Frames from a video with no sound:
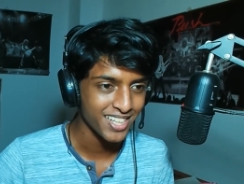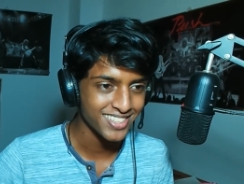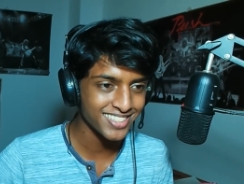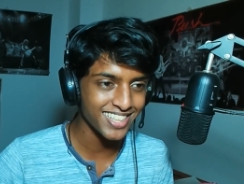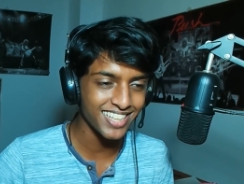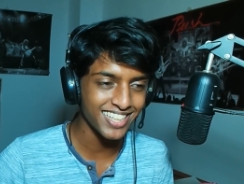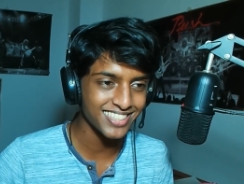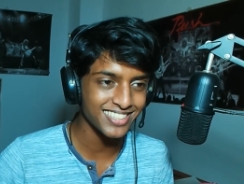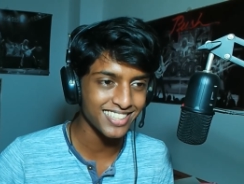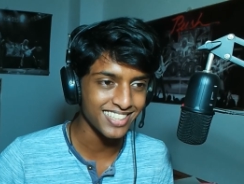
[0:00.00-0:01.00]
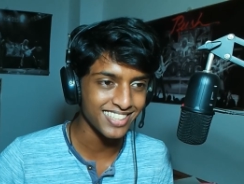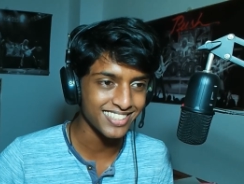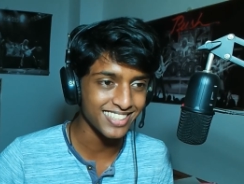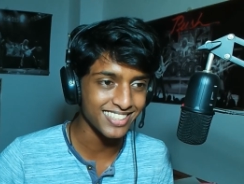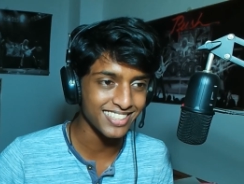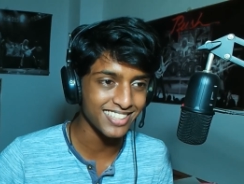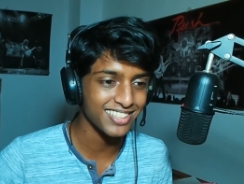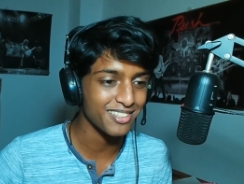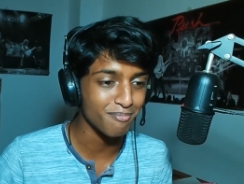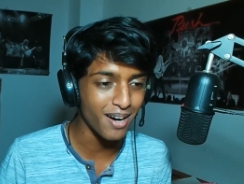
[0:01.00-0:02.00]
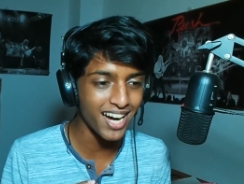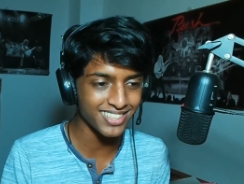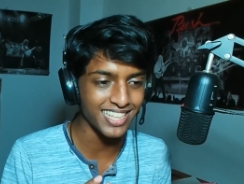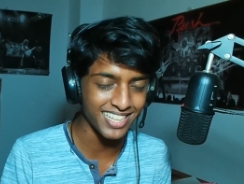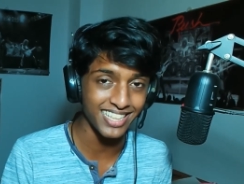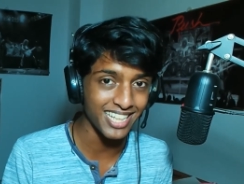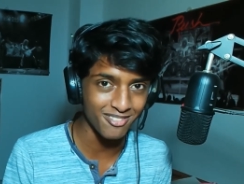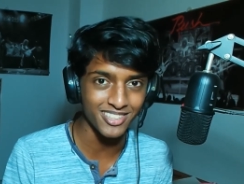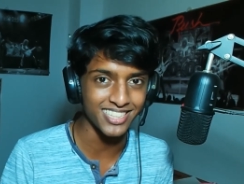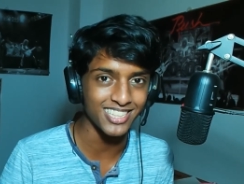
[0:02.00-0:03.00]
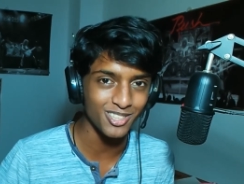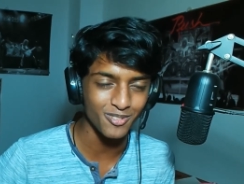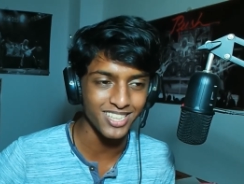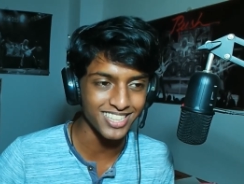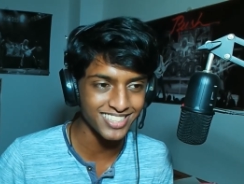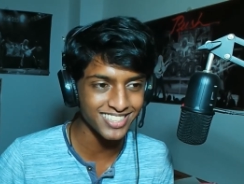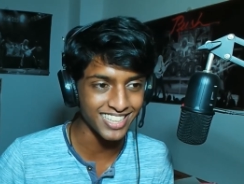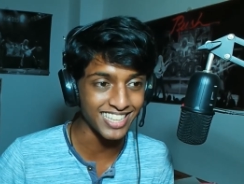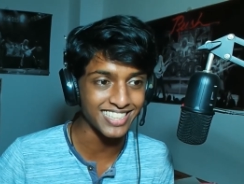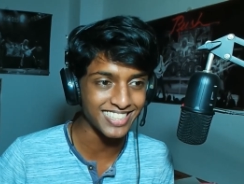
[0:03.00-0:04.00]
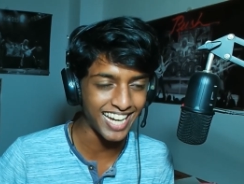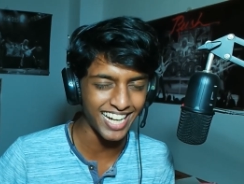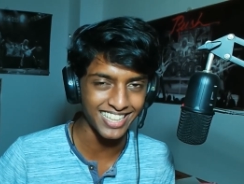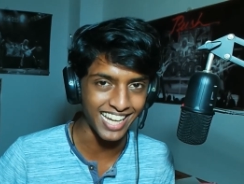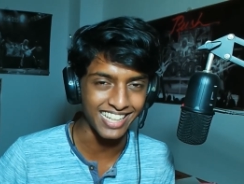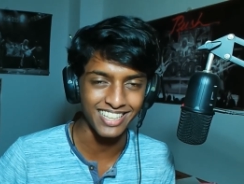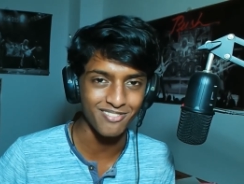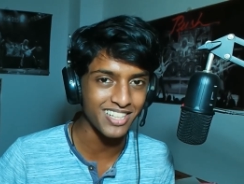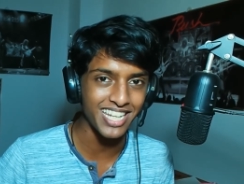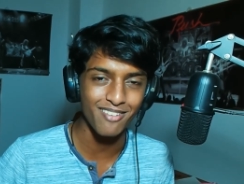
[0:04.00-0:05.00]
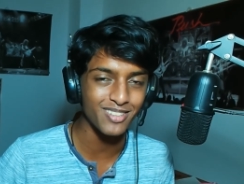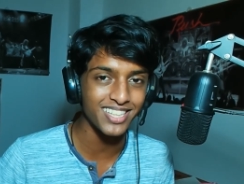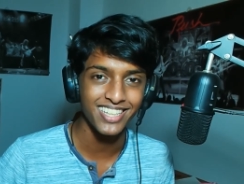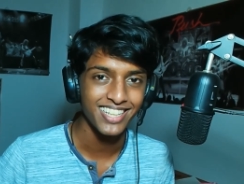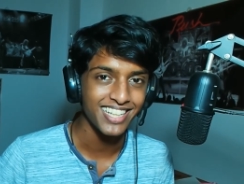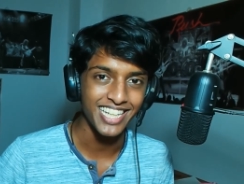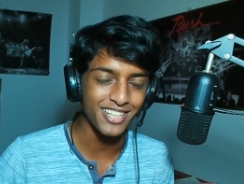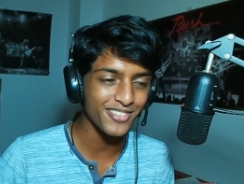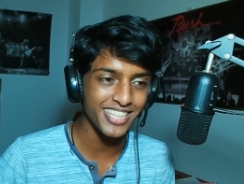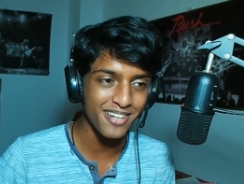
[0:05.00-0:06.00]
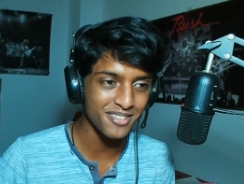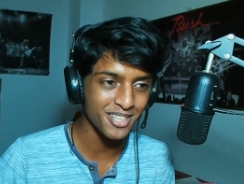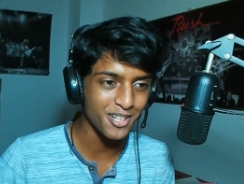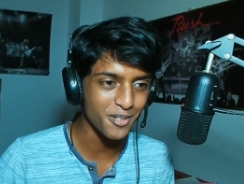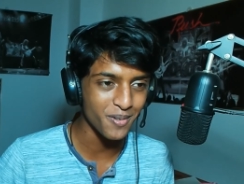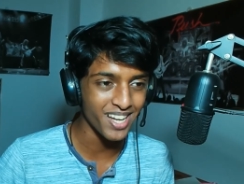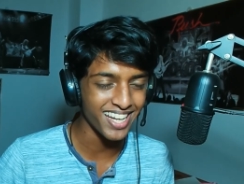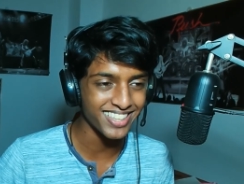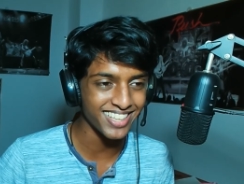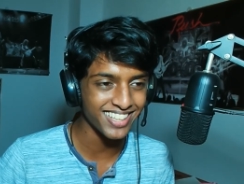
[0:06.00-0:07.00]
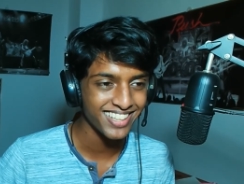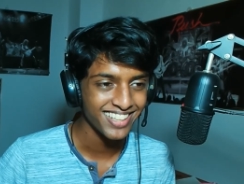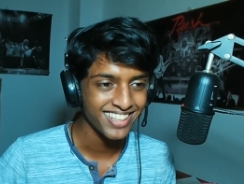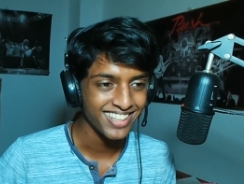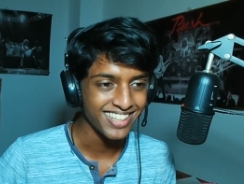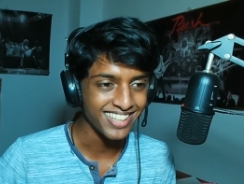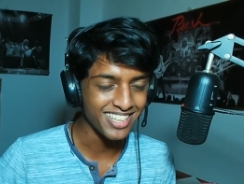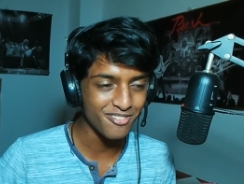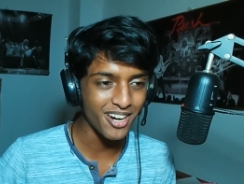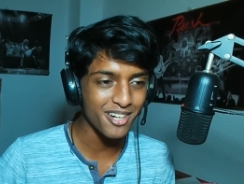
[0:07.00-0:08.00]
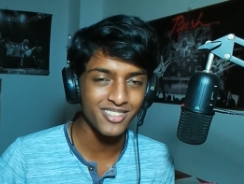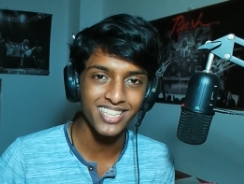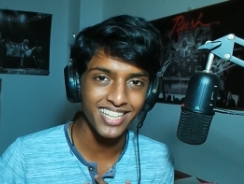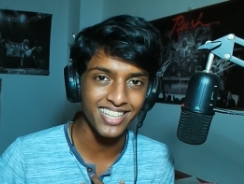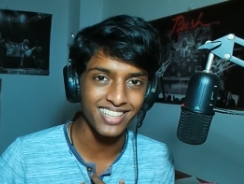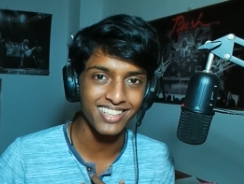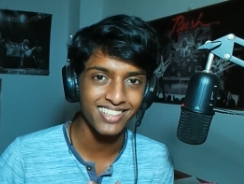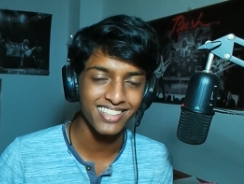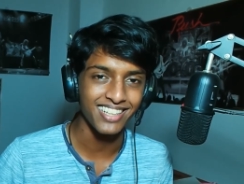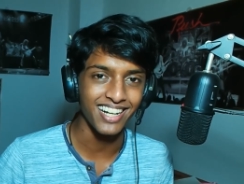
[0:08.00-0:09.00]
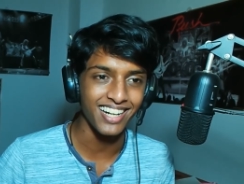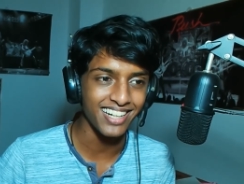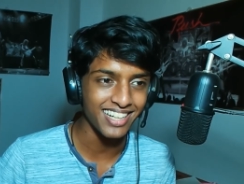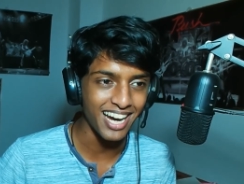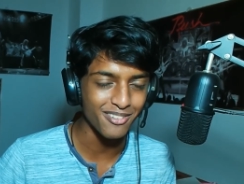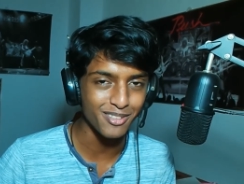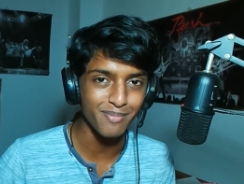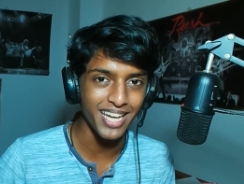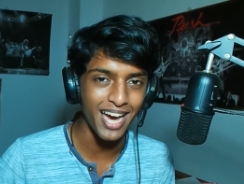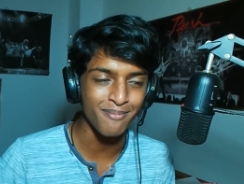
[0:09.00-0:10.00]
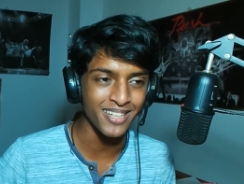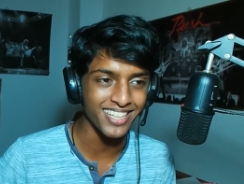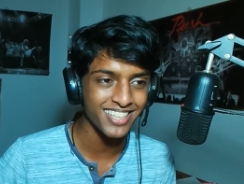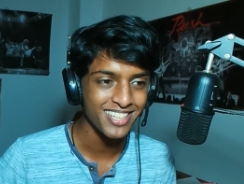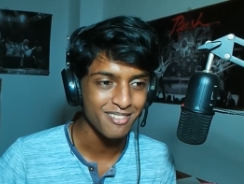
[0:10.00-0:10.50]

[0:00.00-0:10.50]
still his the, the the mark that he left in this world is still intact and it will never it will never go away i think if i were neil uh, i would be happy